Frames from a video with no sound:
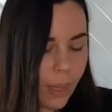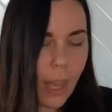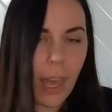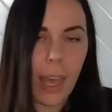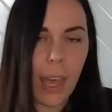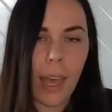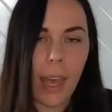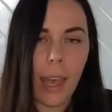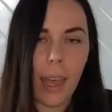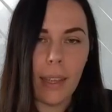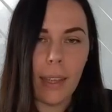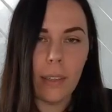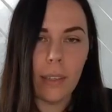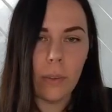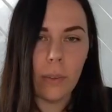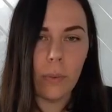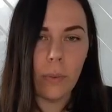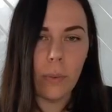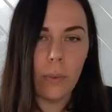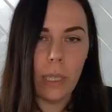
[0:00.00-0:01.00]
and
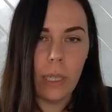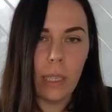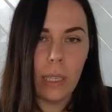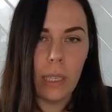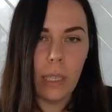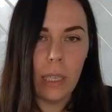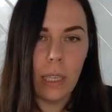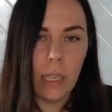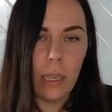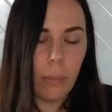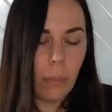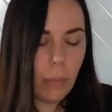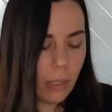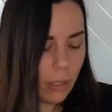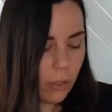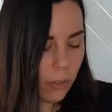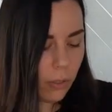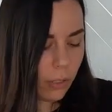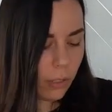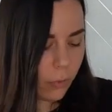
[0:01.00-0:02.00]
we must
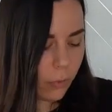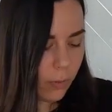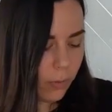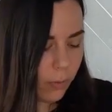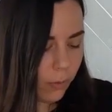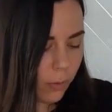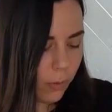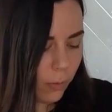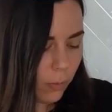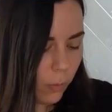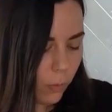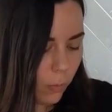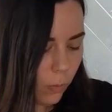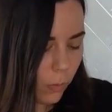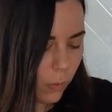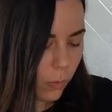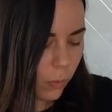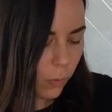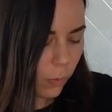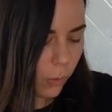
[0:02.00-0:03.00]
have got this one from
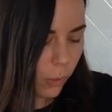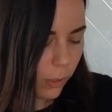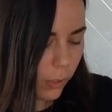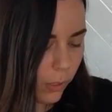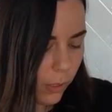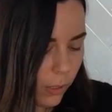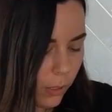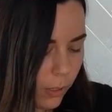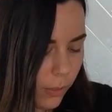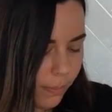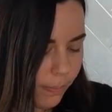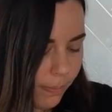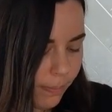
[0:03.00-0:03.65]
Woolworths.